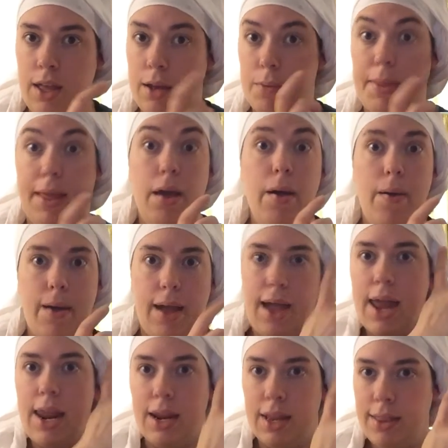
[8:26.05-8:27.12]
You're like, oh, I
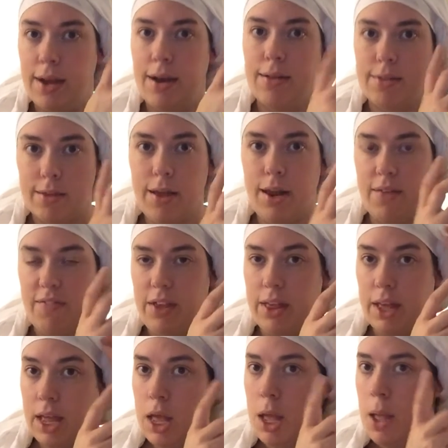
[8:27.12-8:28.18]
got it in there, it's good, I feel it.